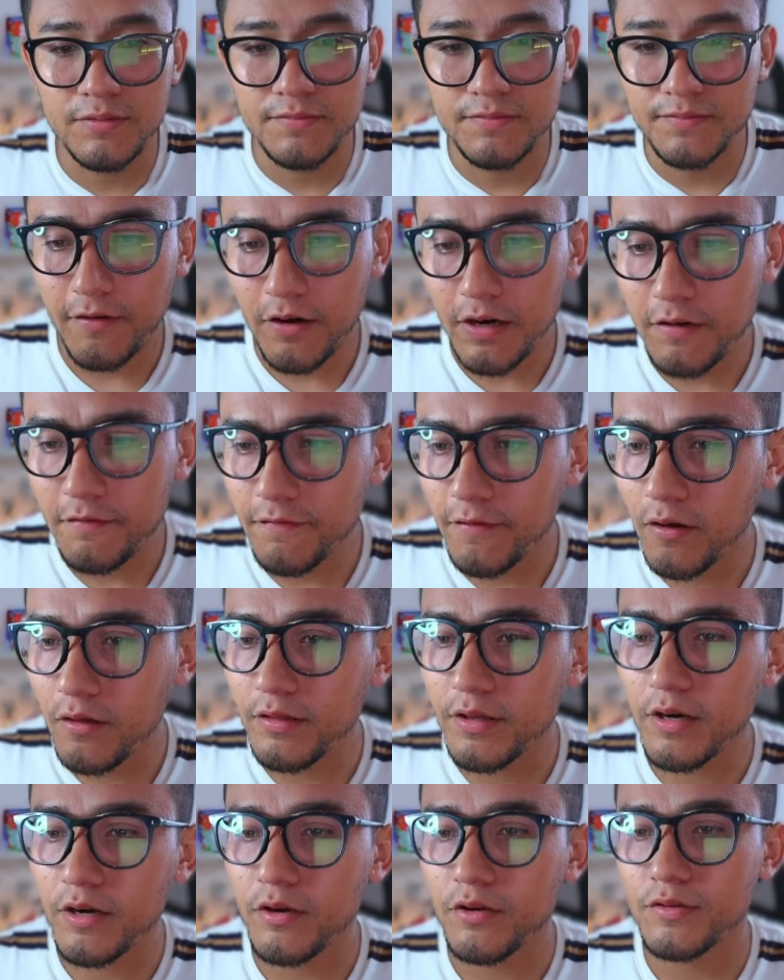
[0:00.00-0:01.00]
The frontend
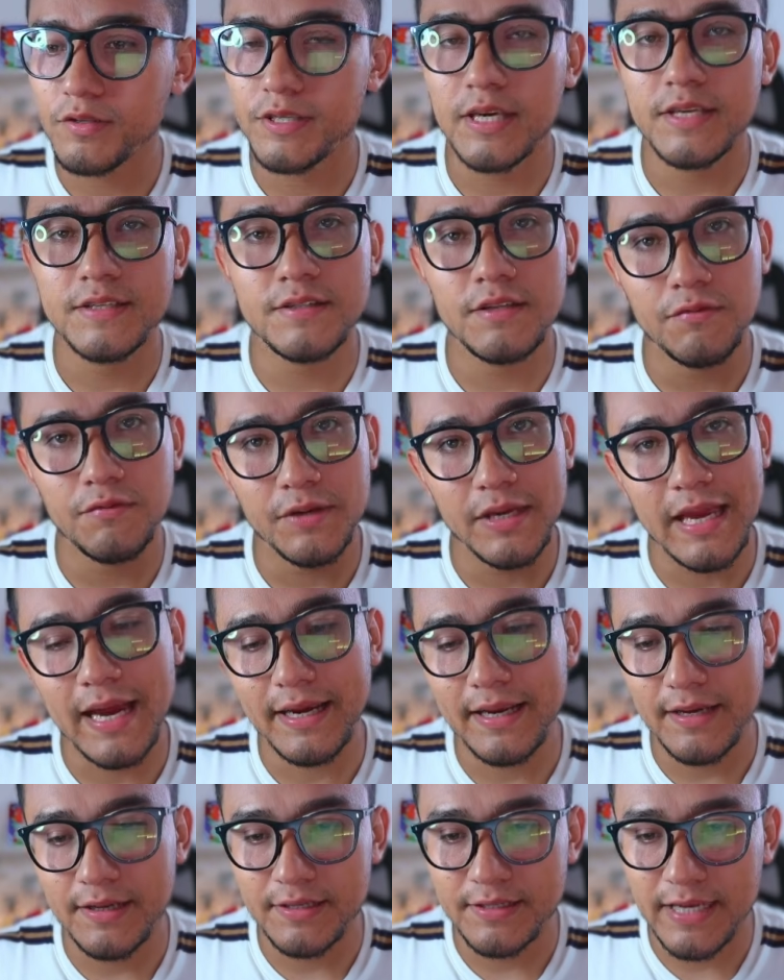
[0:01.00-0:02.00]
folder contains the
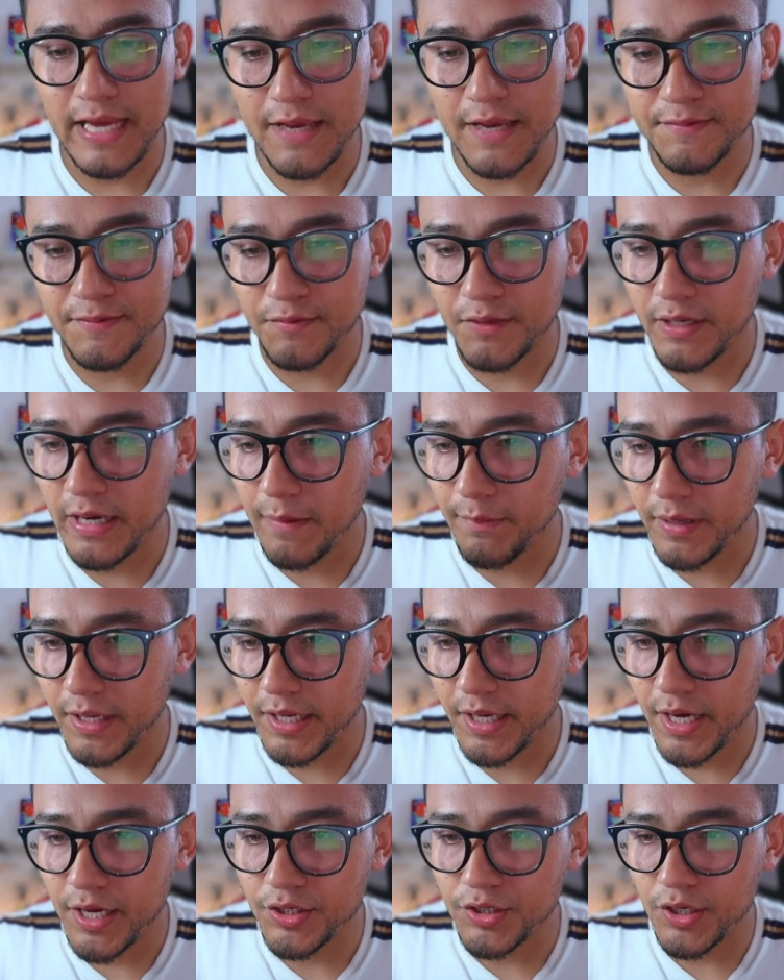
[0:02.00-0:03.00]
React and TypeScript
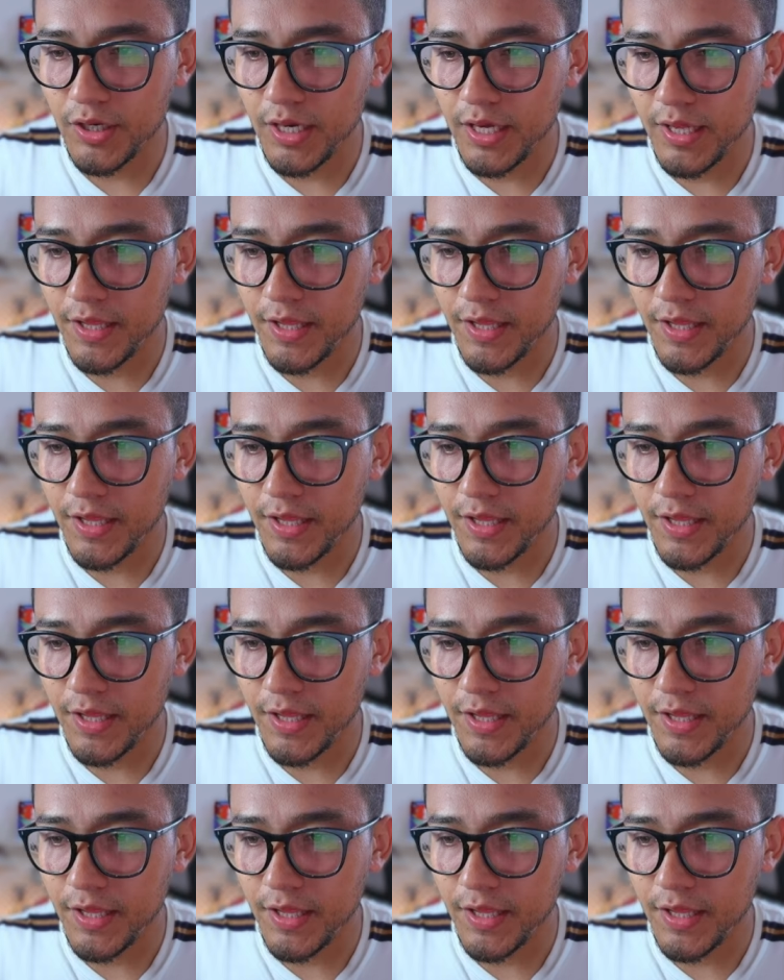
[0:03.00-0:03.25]
application,